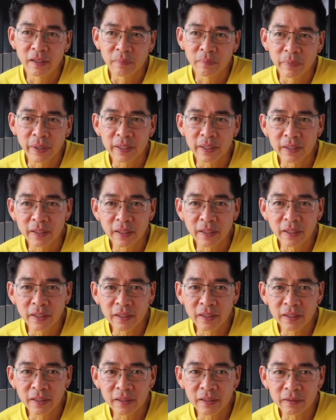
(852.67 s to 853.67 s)
But
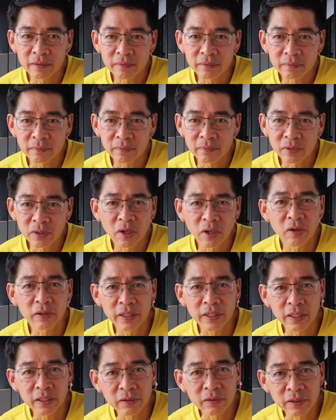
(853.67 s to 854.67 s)
in a
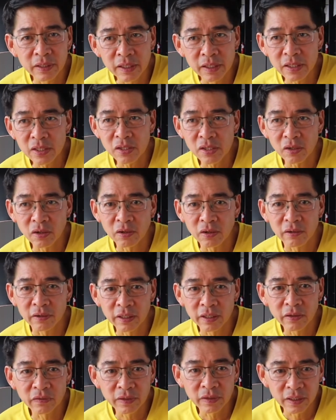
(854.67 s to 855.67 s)
chronic illness, or
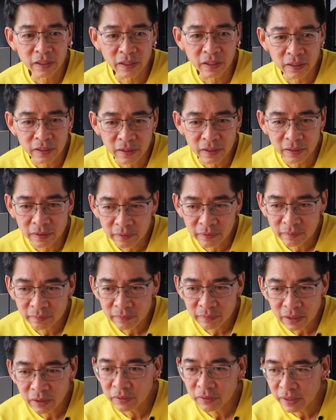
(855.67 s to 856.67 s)
even in an
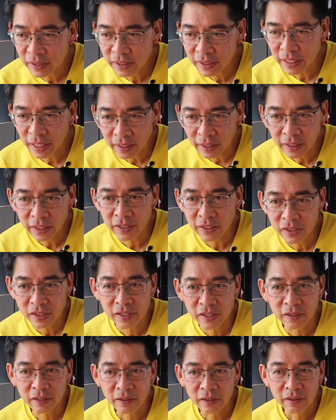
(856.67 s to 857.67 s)
illness that
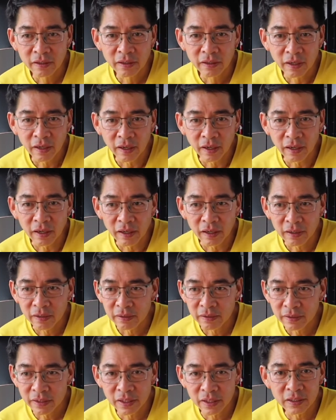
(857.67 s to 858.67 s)
needs a
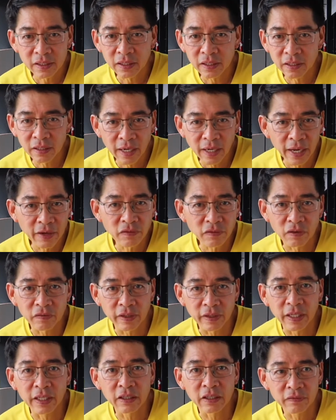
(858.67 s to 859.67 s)
certain length of
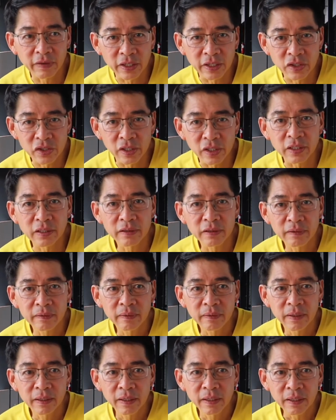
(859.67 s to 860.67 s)
intervention,
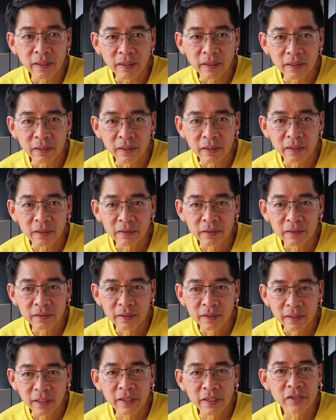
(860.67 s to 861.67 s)

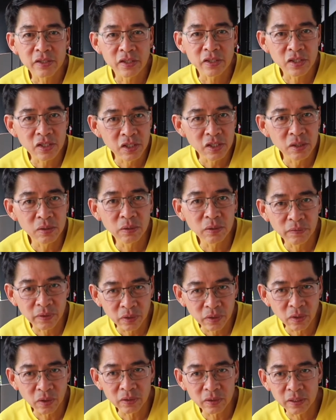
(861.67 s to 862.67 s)
it's a skill of the
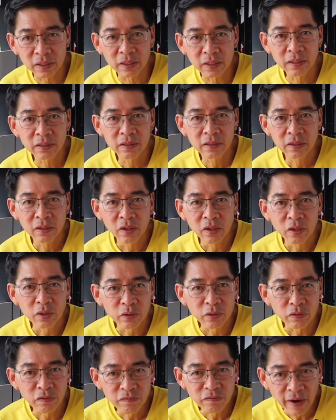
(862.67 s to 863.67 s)
doctor
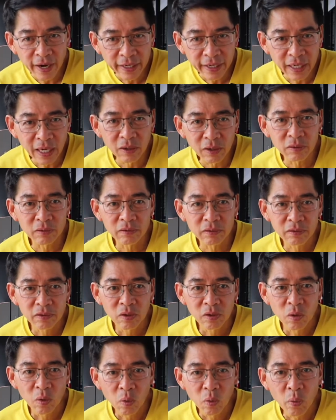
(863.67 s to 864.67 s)
to find out
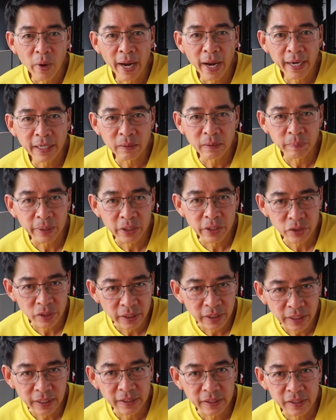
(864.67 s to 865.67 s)
where the
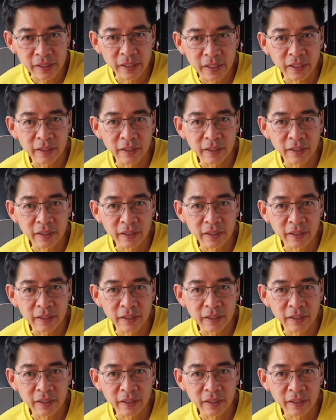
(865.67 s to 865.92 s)
patient is.